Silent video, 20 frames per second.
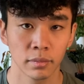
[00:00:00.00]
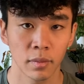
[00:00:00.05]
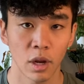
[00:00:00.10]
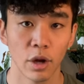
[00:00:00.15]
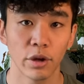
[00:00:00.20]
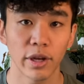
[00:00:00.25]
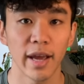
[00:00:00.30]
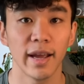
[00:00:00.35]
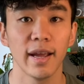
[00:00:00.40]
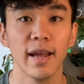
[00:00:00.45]

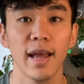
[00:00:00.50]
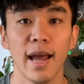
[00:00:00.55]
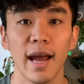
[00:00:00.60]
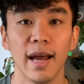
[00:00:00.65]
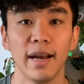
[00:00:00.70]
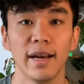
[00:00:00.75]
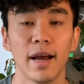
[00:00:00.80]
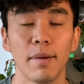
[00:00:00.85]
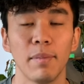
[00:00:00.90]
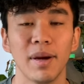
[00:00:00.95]
Okay,
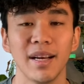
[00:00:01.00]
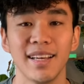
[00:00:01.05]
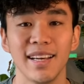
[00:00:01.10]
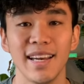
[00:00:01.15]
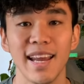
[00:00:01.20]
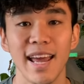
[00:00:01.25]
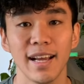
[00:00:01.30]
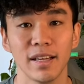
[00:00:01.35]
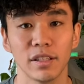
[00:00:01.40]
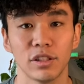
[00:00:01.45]
and now my
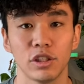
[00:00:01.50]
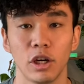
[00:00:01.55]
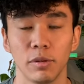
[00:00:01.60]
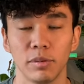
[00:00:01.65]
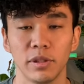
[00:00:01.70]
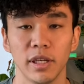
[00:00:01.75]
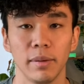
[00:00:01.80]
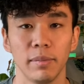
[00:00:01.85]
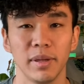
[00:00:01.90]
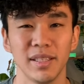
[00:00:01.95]
next top
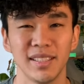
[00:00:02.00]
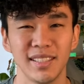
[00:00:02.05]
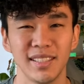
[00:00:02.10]
tip is